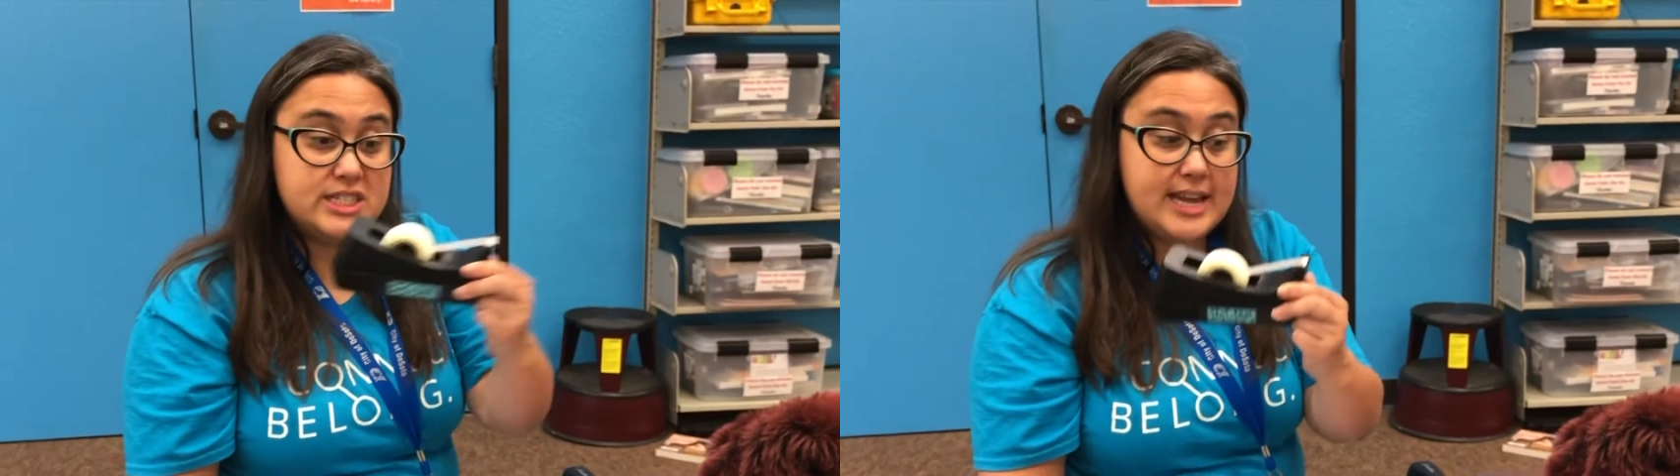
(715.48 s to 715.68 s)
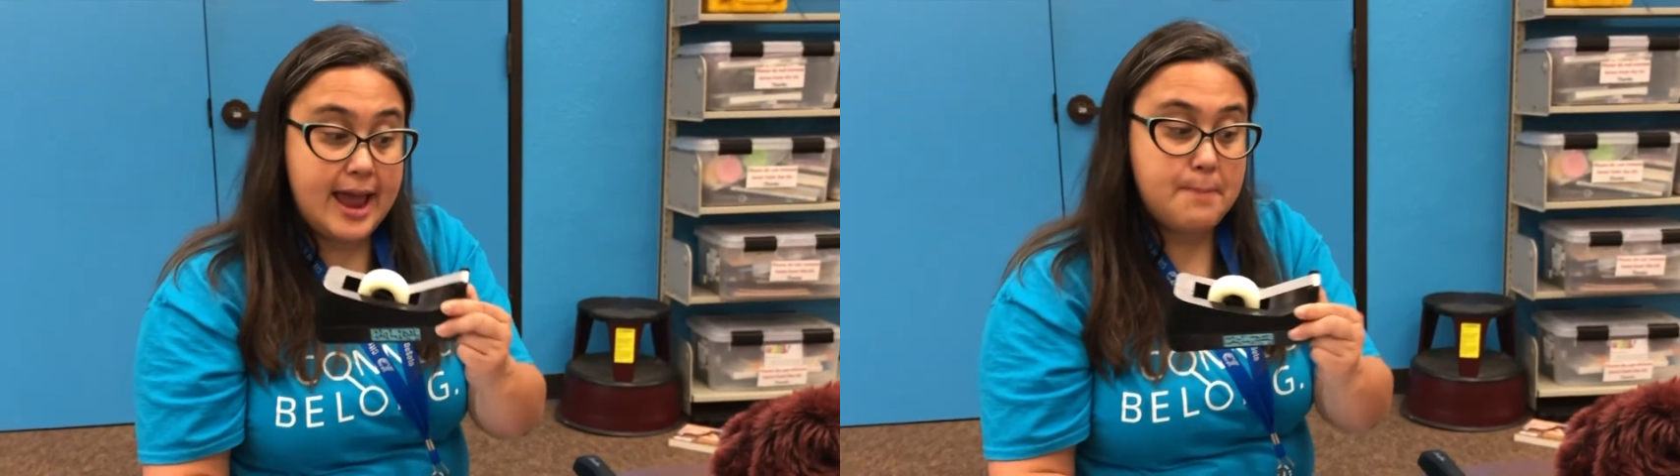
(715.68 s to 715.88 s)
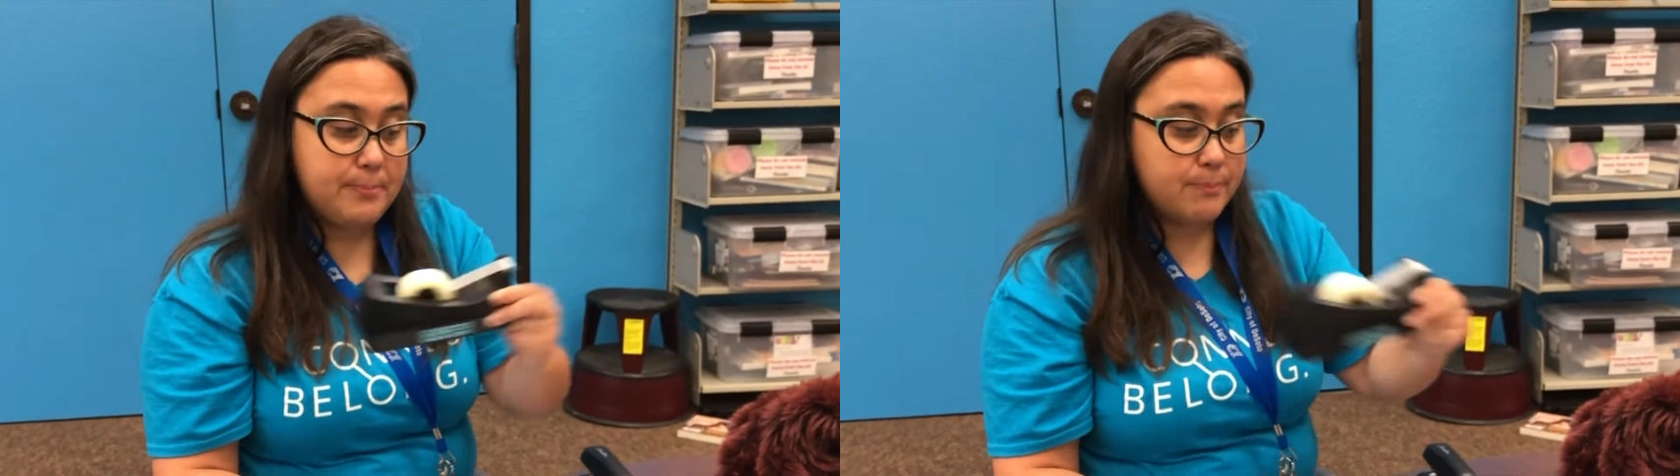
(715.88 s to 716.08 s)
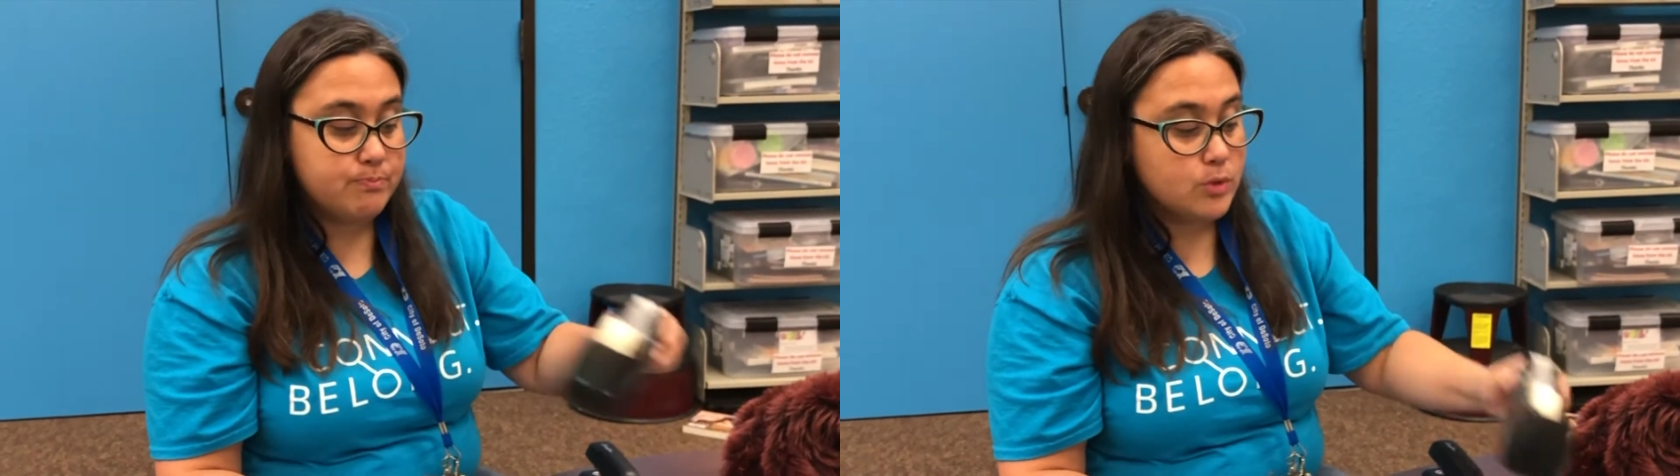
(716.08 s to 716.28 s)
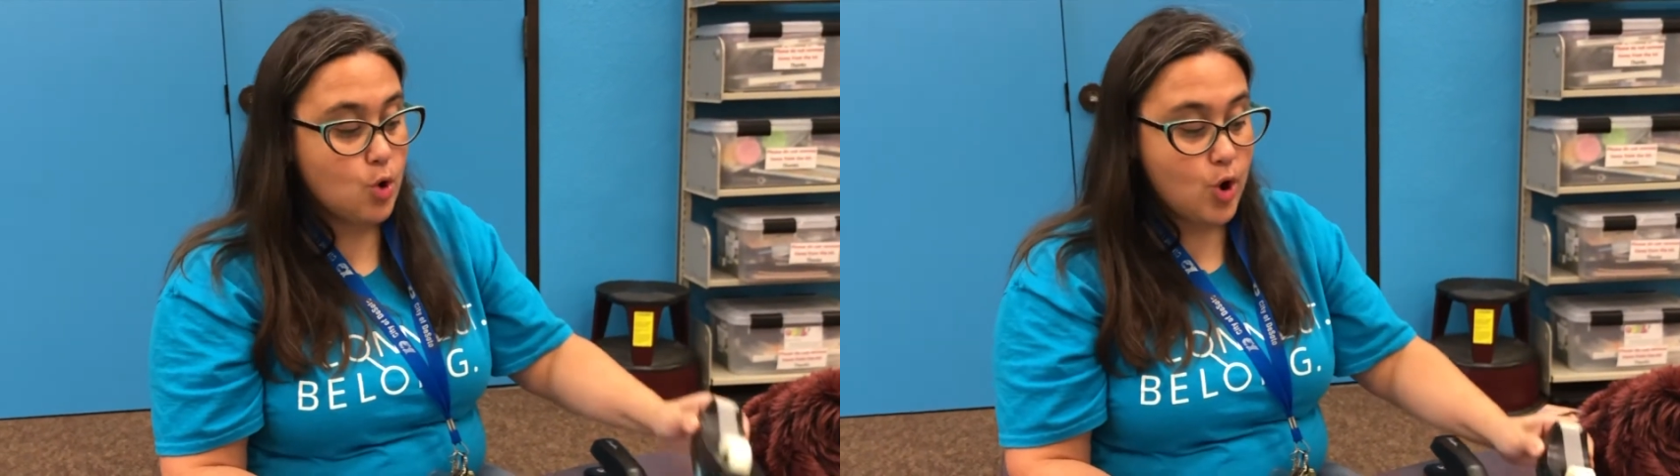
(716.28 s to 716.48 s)
tape.
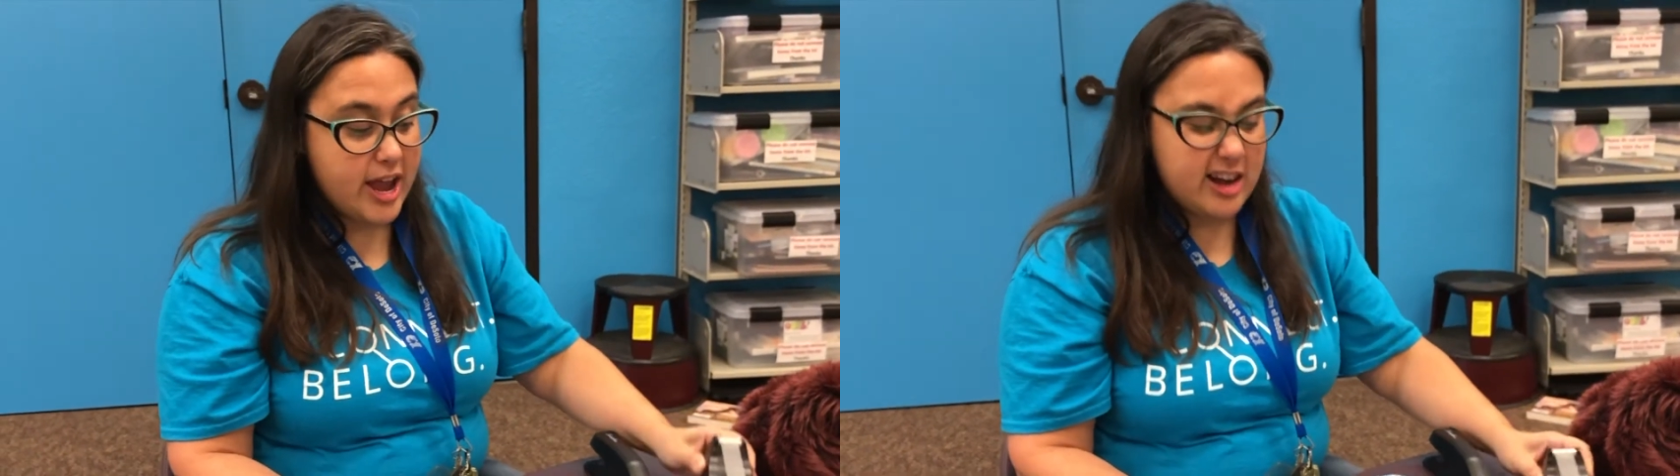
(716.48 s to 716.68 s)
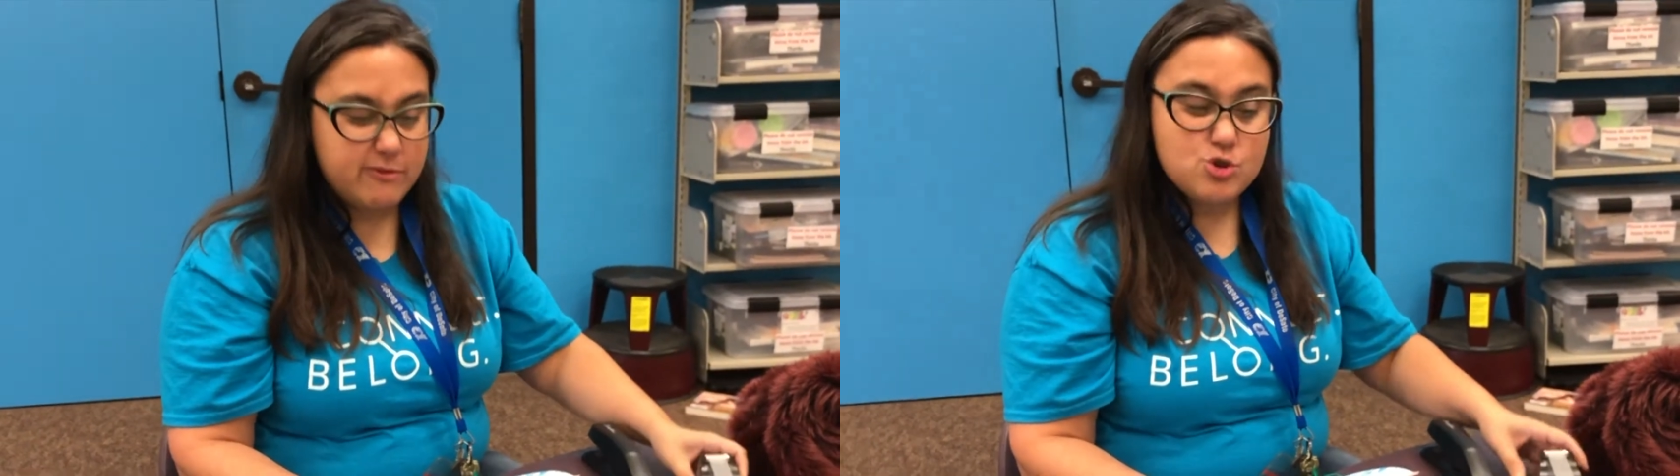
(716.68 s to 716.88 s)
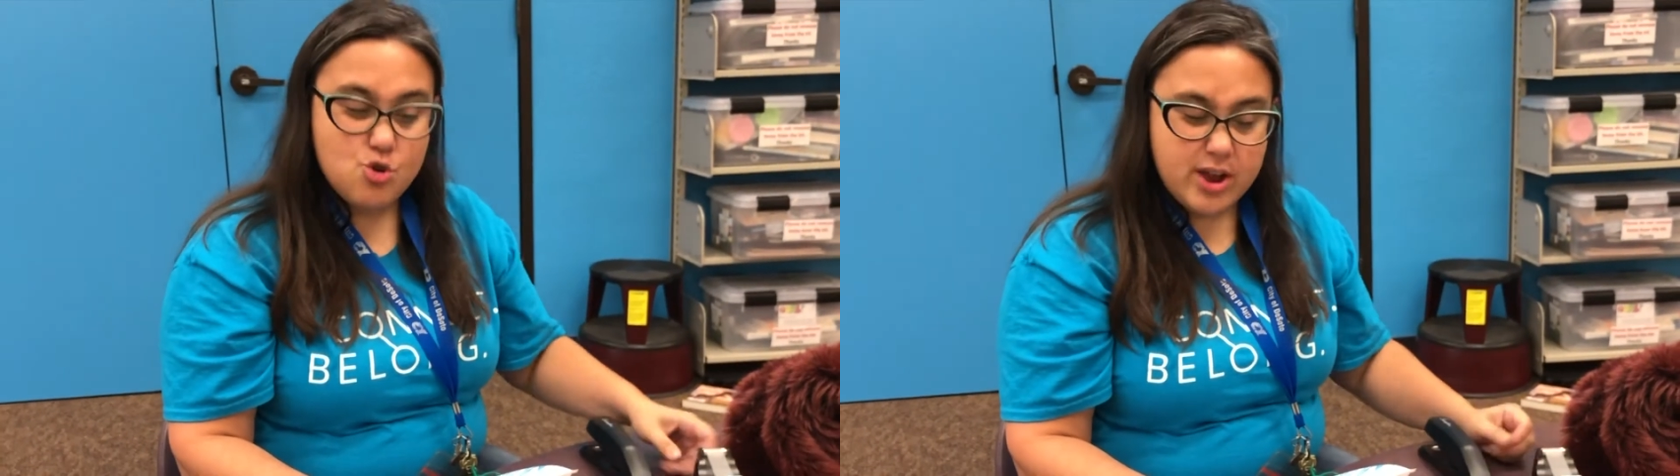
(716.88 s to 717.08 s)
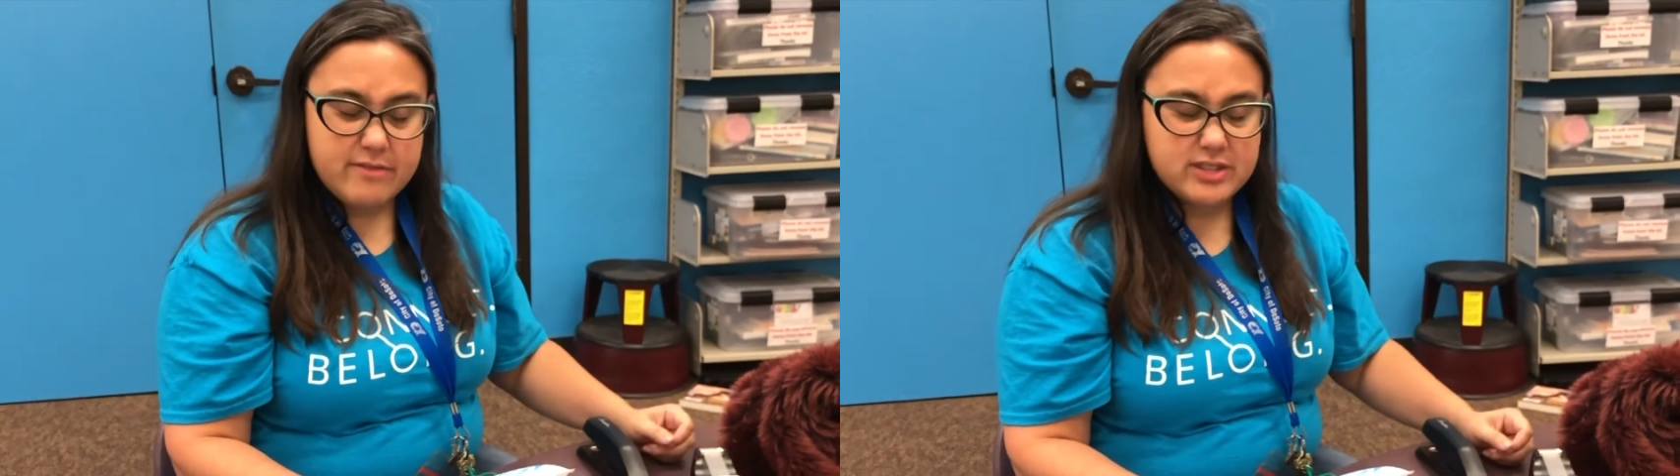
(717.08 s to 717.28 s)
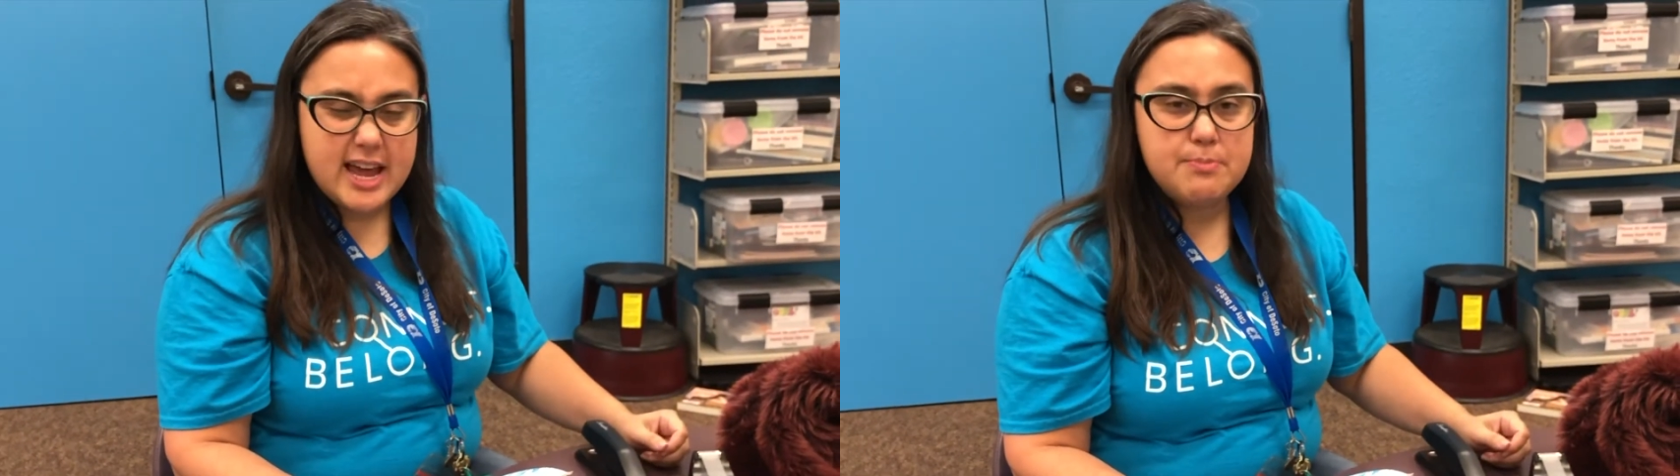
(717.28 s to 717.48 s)
And if you don't
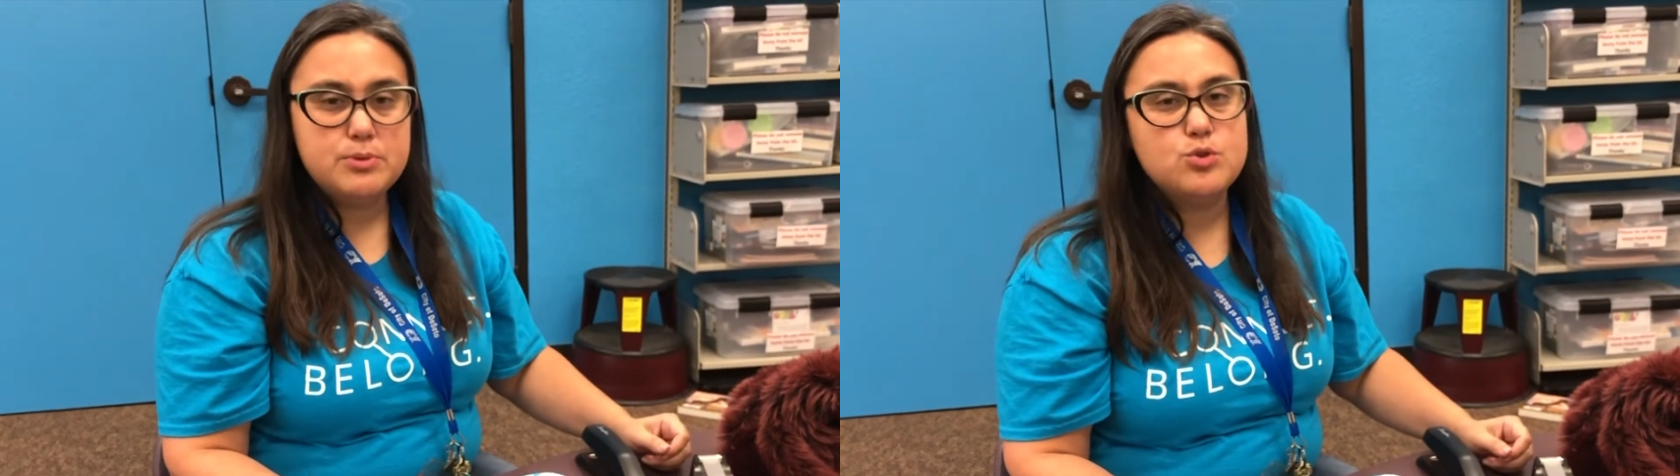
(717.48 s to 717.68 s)
have tape,